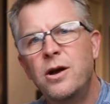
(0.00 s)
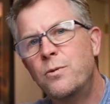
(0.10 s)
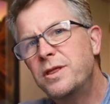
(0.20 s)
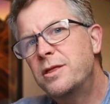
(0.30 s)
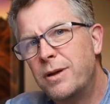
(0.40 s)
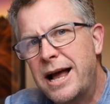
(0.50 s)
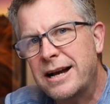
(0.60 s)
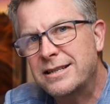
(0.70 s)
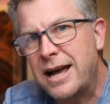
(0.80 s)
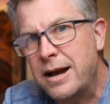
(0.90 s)
with the
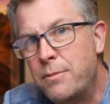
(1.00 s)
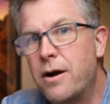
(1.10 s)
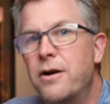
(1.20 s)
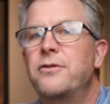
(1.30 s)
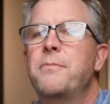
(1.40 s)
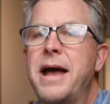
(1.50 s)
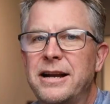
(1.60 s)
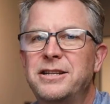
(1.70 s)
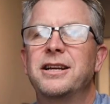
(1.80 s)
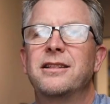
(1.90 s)
black sidebars
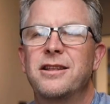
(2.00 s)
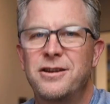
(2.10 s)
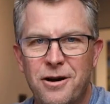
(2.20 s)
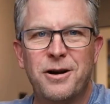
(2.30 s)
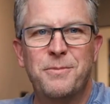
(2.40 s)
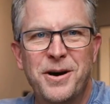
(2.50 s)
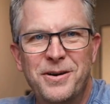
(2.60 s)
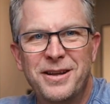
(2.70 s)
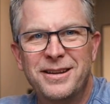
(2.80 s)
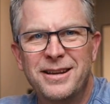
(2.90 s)
matching the dark mode.